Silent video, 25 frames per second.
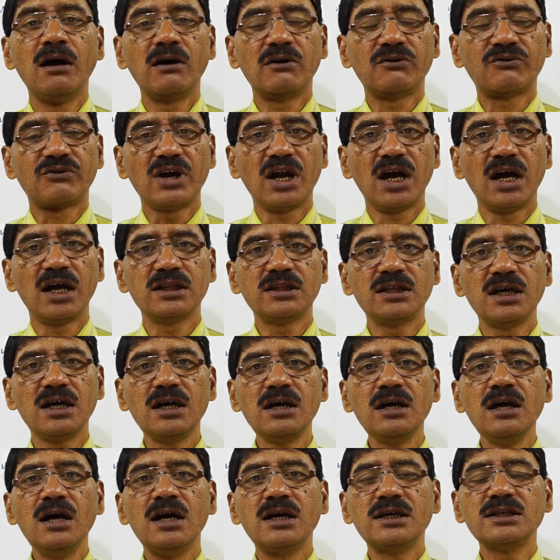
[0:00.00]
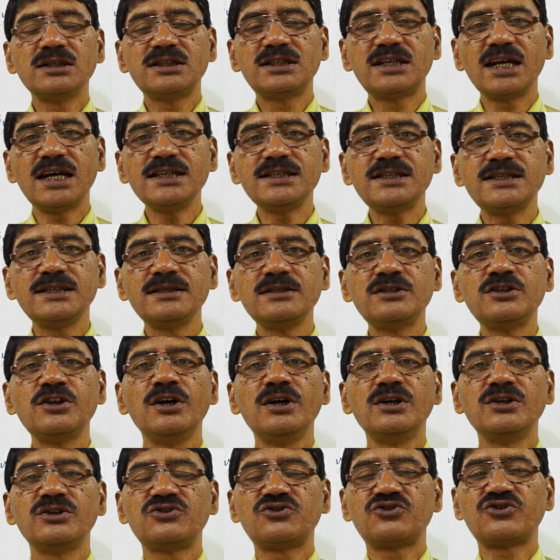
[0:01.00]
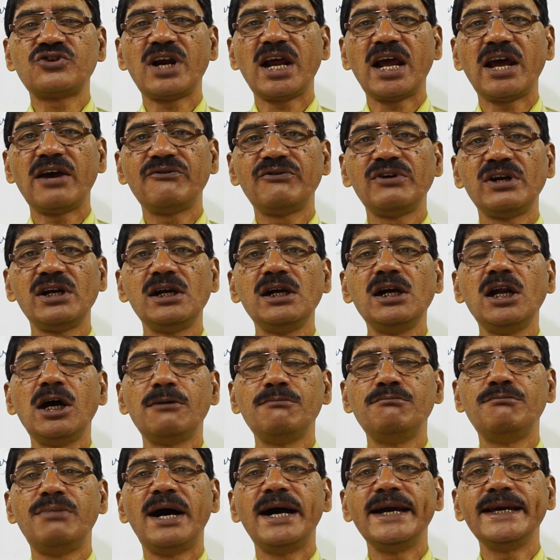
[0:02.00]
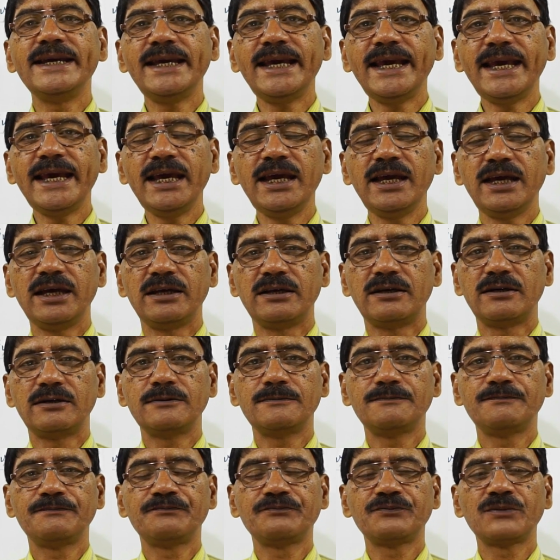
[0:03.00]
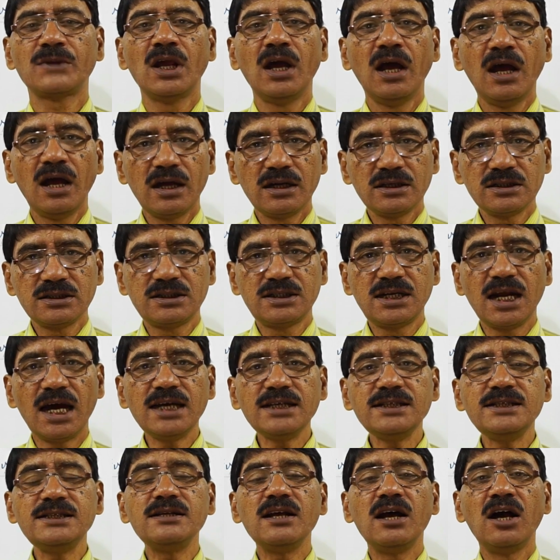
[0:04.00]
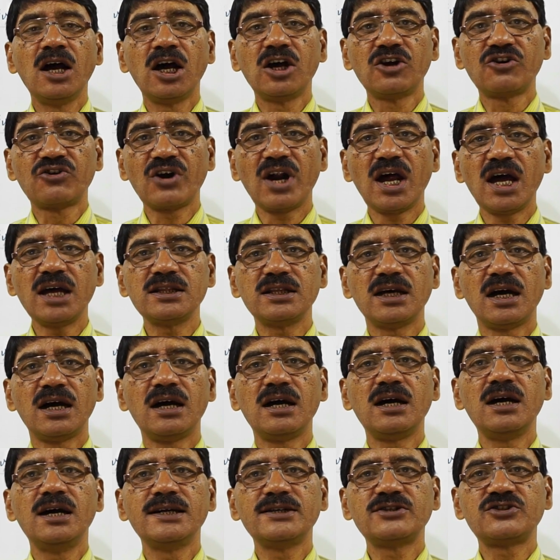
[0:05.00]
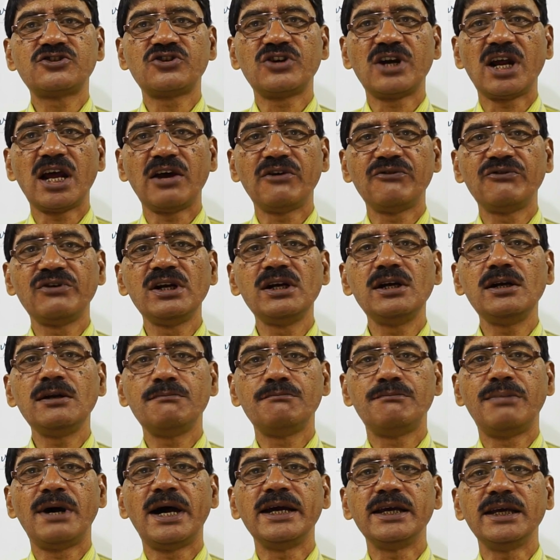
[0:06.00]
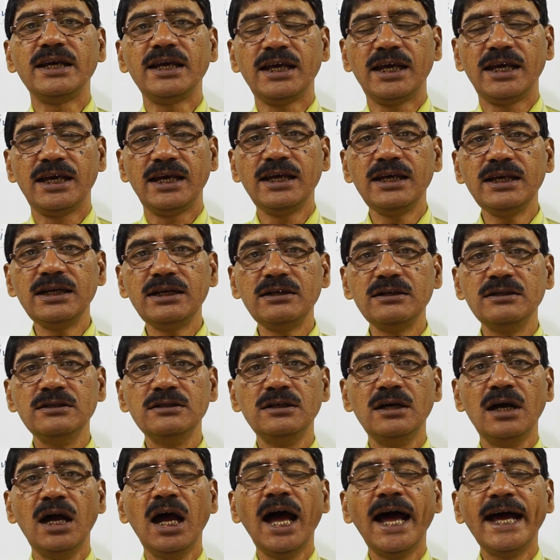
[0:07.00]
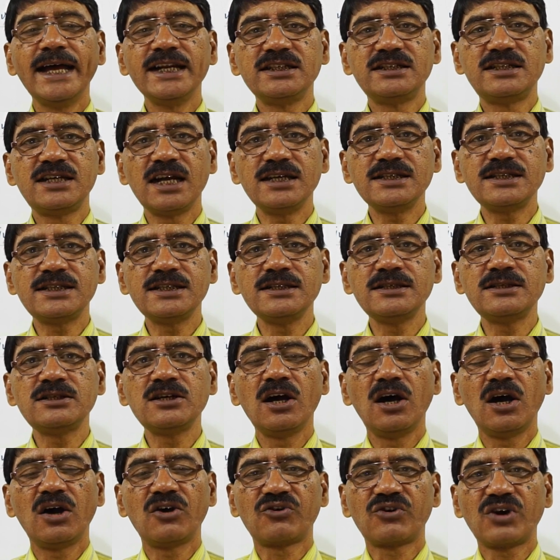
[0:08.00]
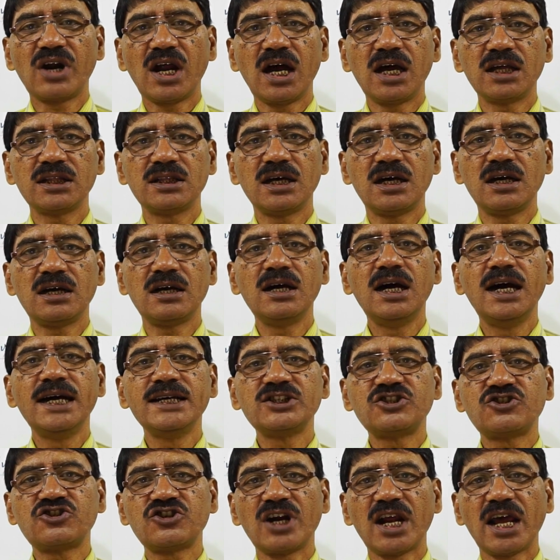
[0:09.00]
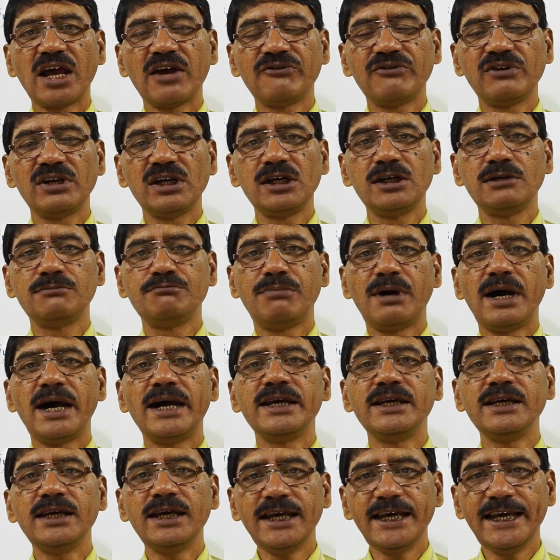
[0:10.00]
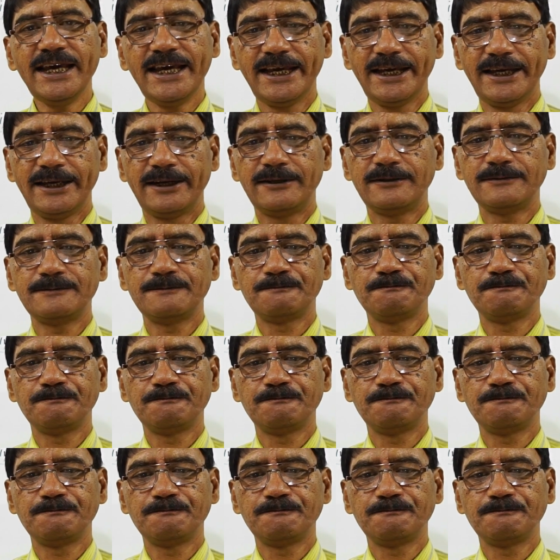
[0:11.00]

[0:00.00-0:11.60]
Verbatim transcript: Radha doesn't travel by air. Does Radha travel by air? Doesn't Radha travel by air?